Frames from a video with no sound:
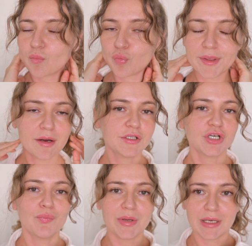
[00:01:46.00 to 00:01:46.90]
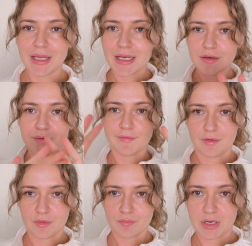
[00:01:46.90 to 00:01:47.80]
we are jumping in
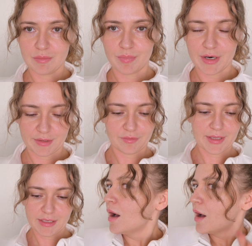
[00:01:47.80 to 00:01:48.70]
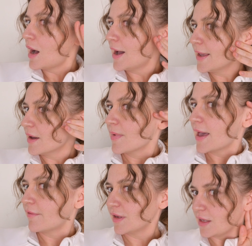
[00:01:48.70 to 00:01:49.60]
the main part. Okay, I am
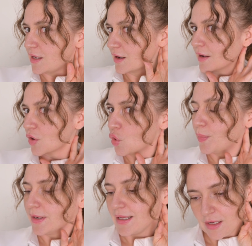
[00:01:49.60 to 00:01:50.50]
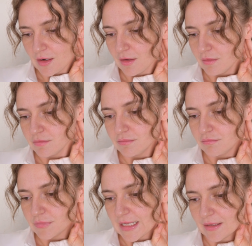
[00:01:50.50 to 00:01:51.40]
having here an open ear,
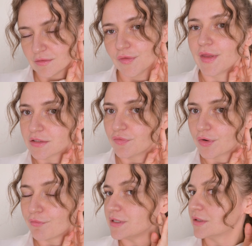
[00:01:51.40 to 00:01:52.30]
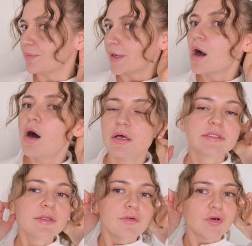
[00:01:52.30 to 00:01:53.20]
and that's for a reason,
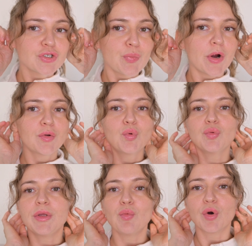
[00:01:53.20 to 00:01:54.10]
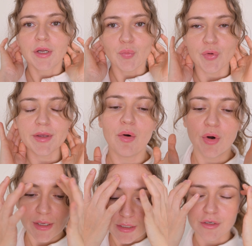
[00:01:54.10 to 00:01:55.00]
because the first part will be working with
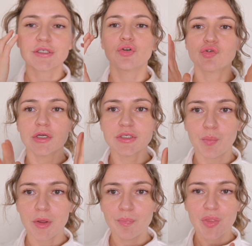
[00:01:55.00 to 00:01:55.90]
our ears. Trust me,